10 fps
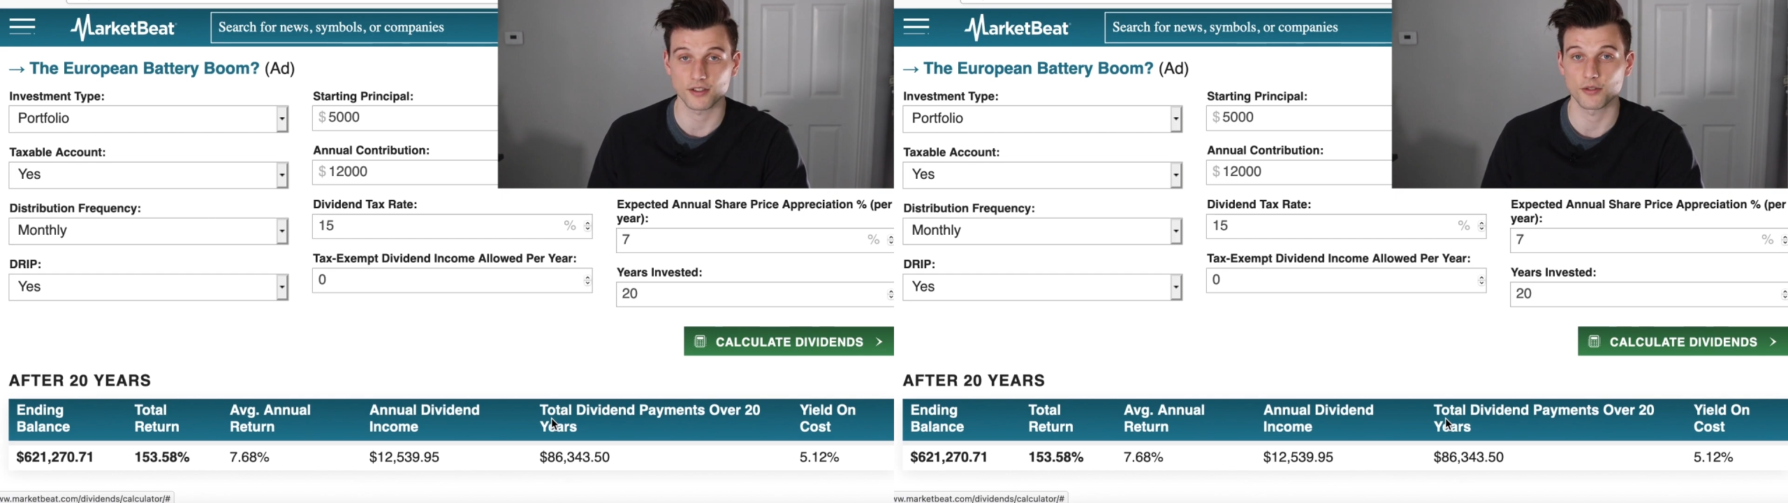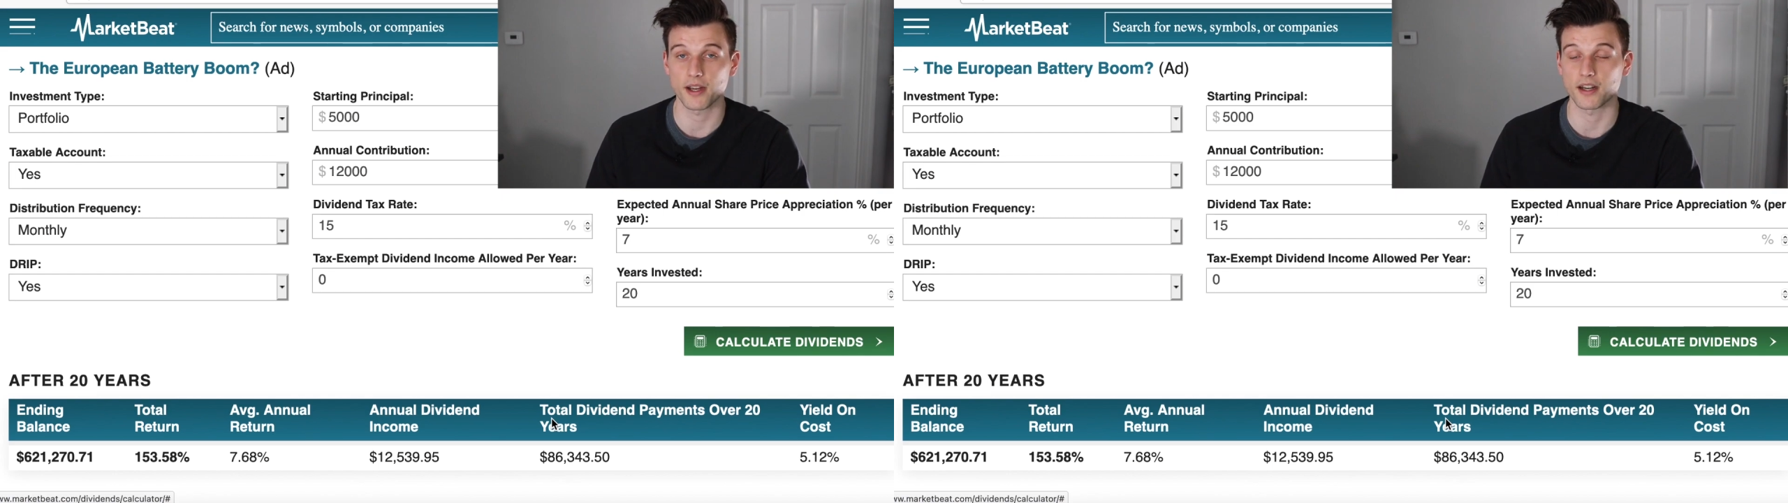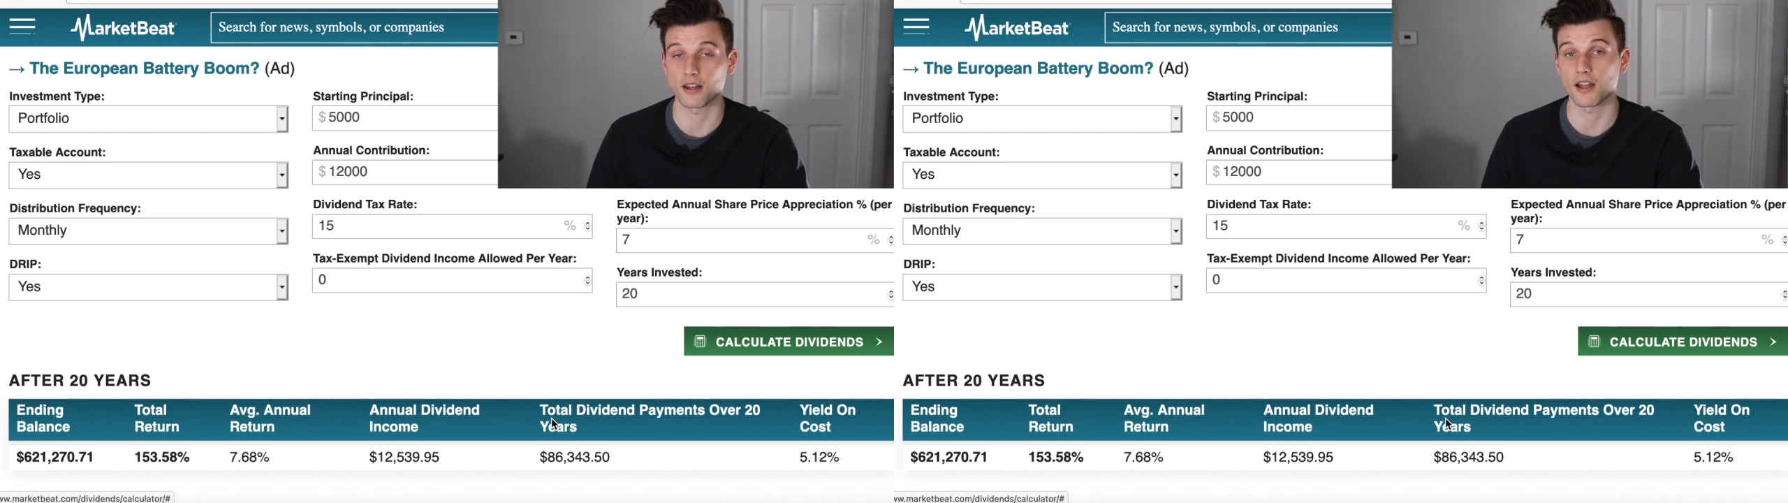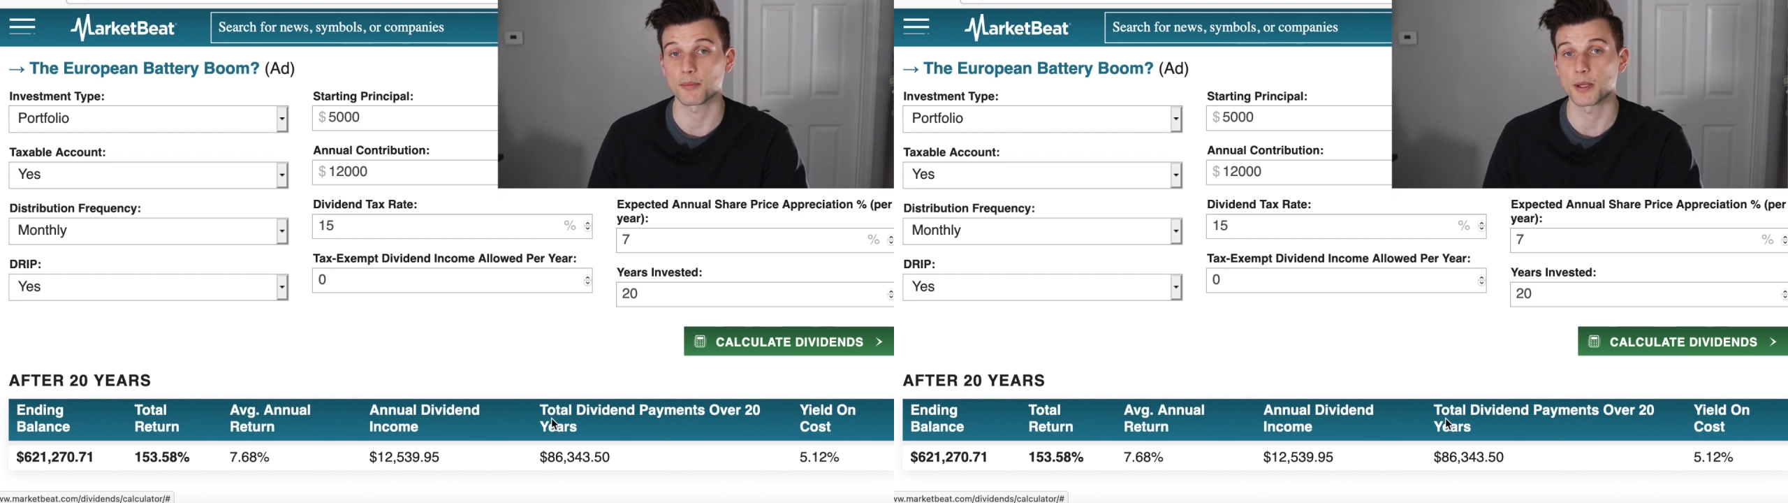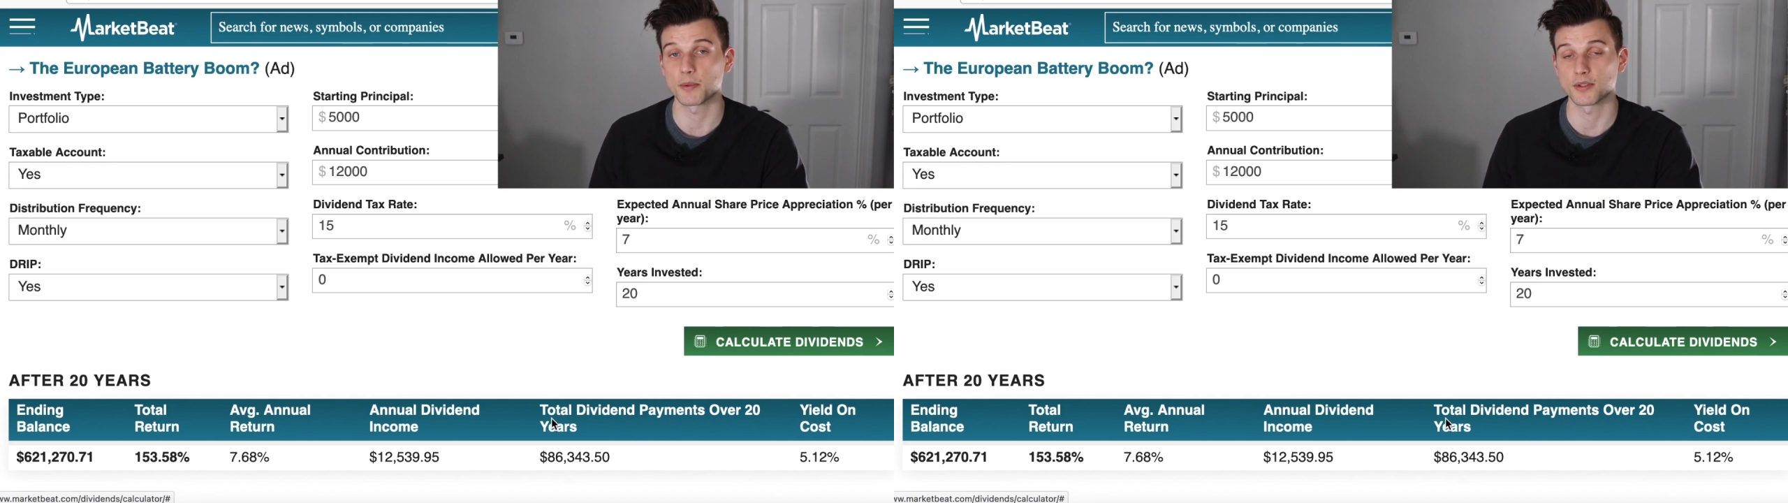you're right, a lot
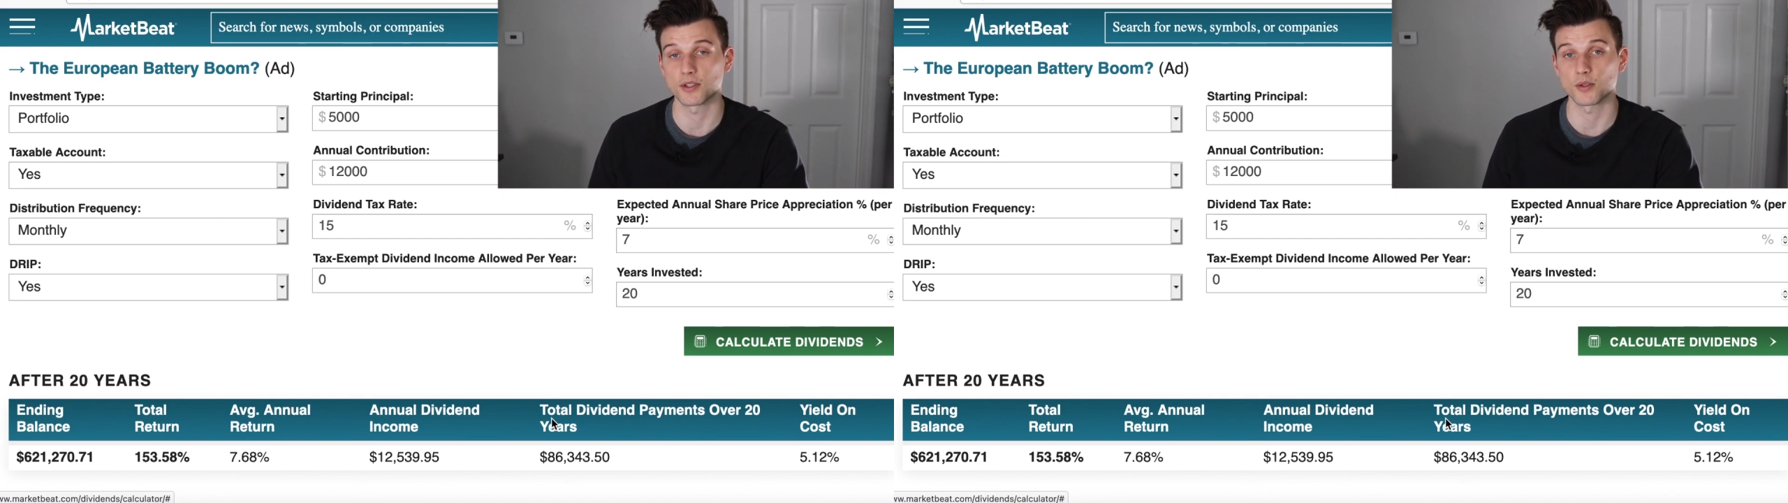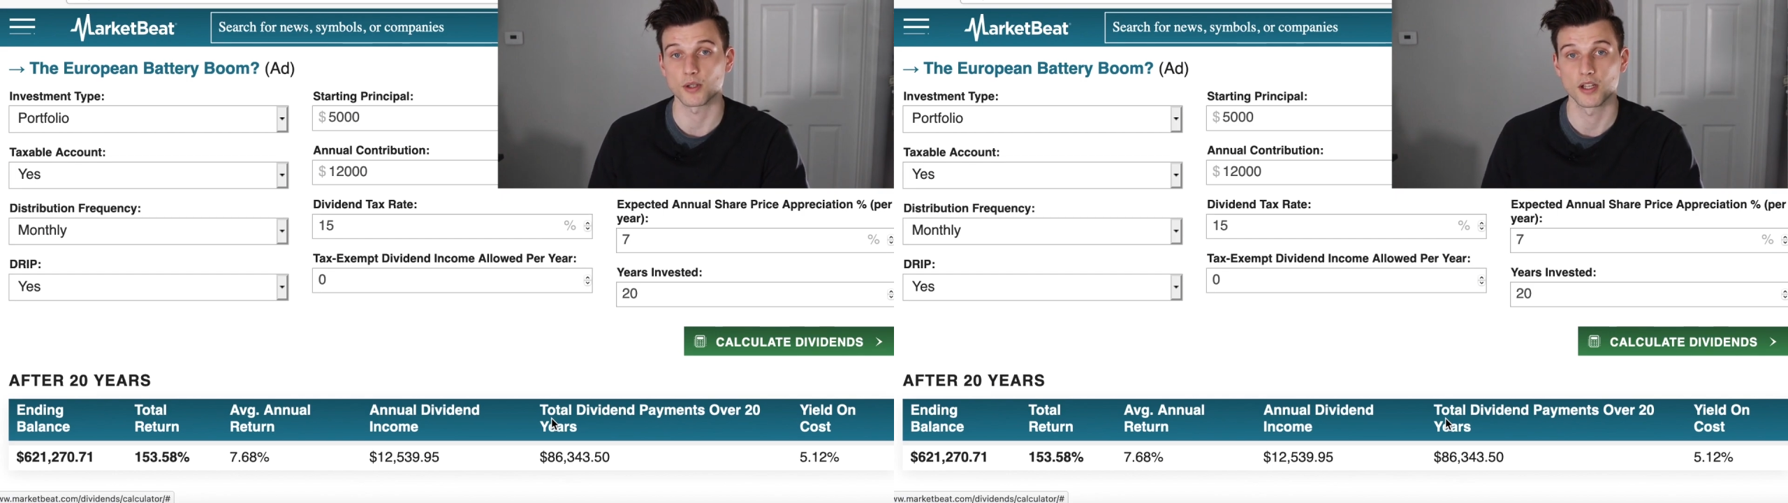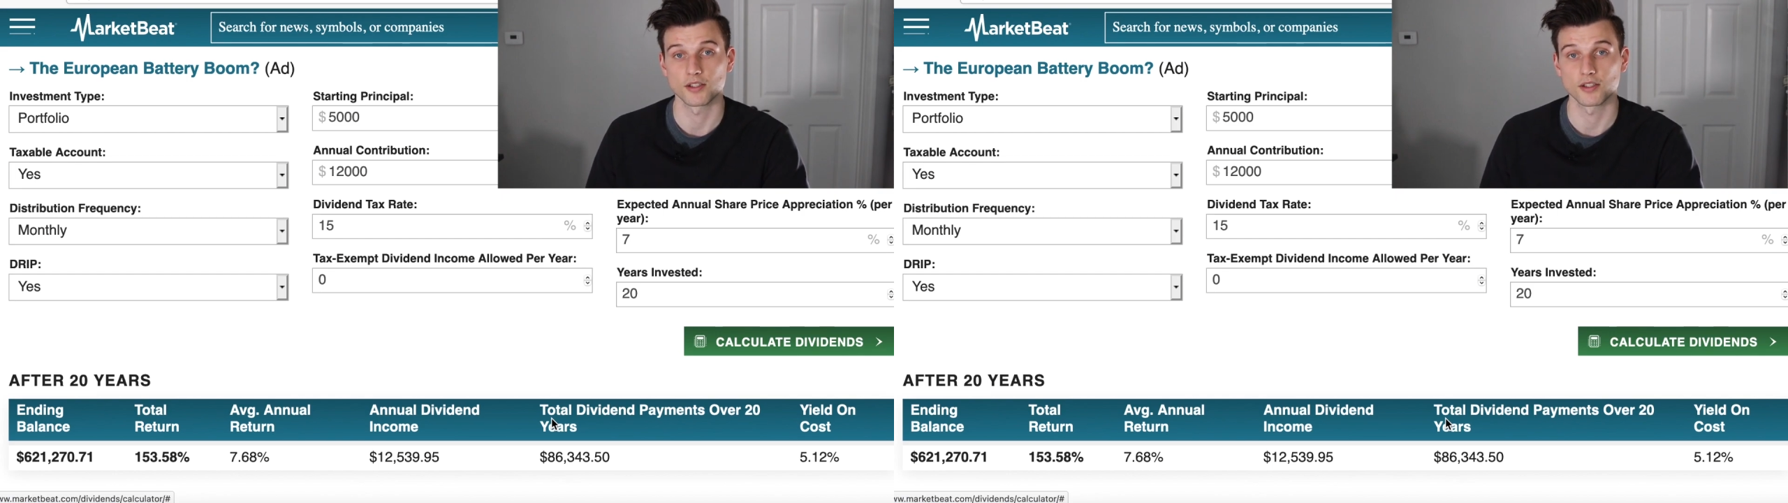of people do,